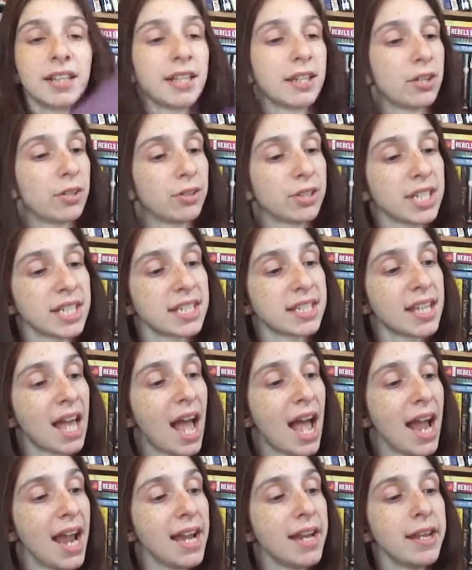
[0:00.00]
then on the
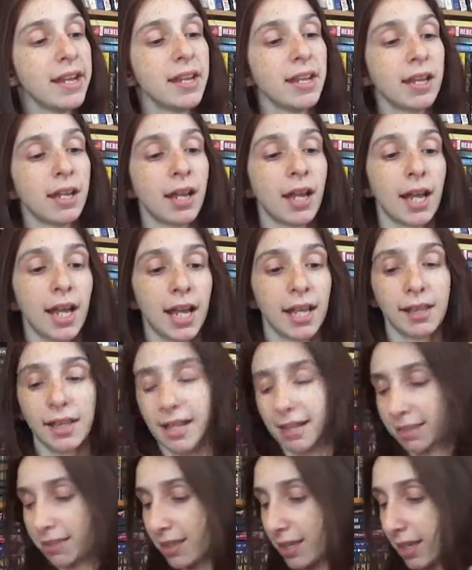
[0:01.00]
side, I
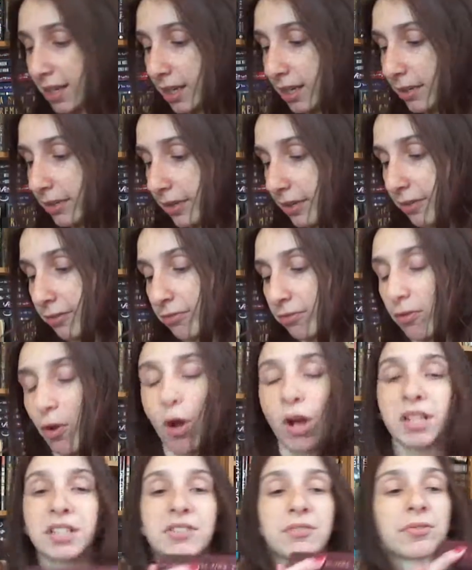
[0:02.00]
like the, the
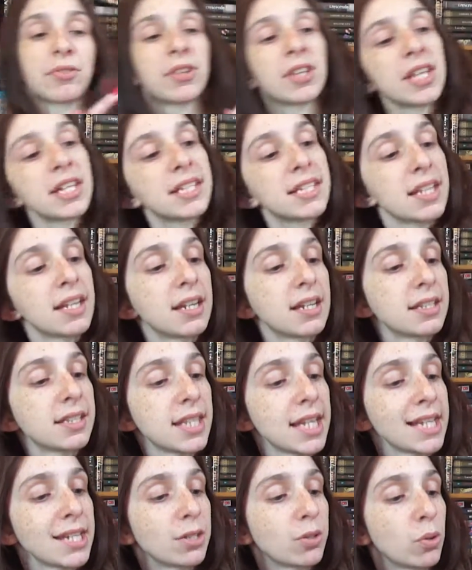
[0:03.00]
font for this and it's
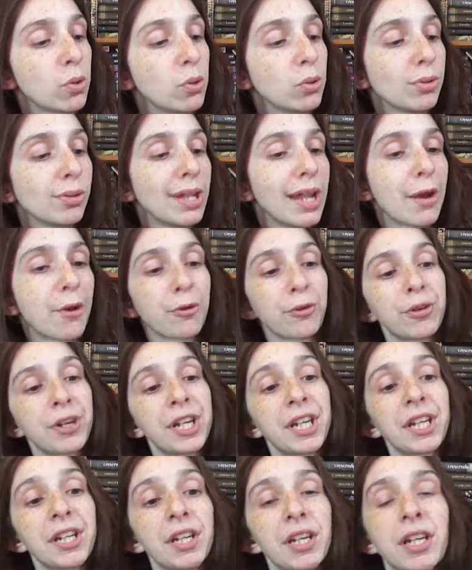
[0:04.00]
like gold
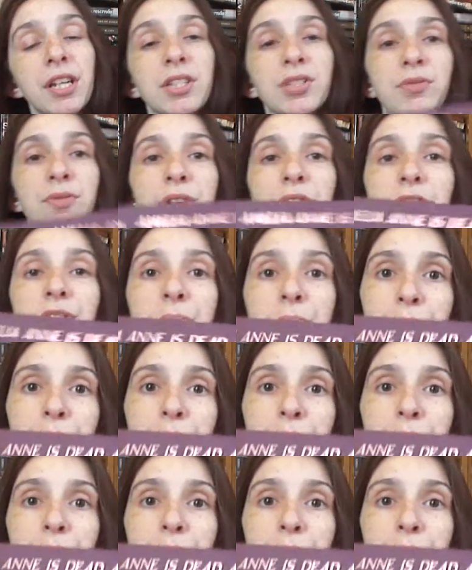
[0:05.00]
lettering and it's very